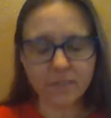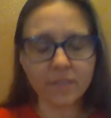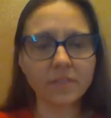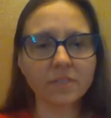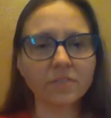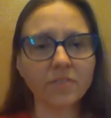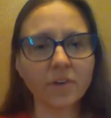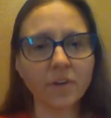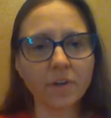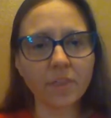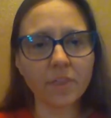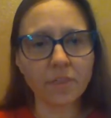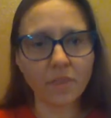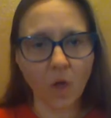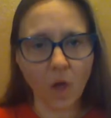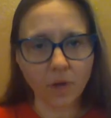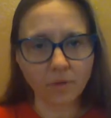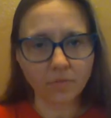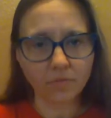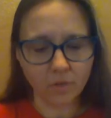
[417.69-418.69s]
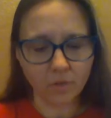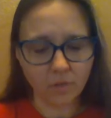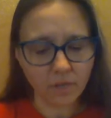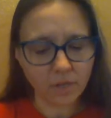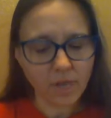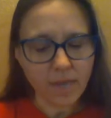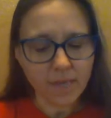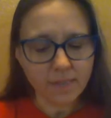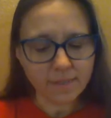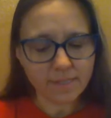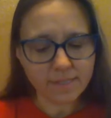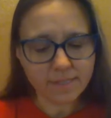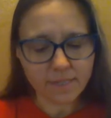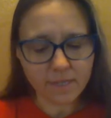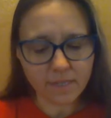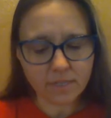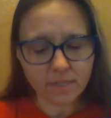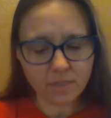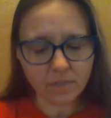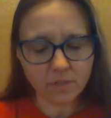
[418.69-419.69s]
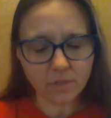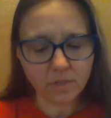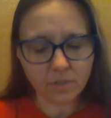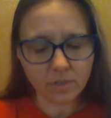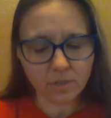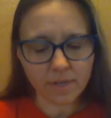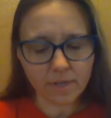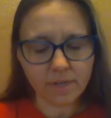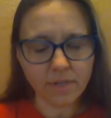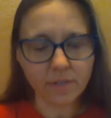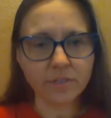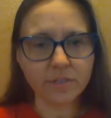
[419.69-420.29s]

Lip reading: He's very thoughtful. This doesn't look like a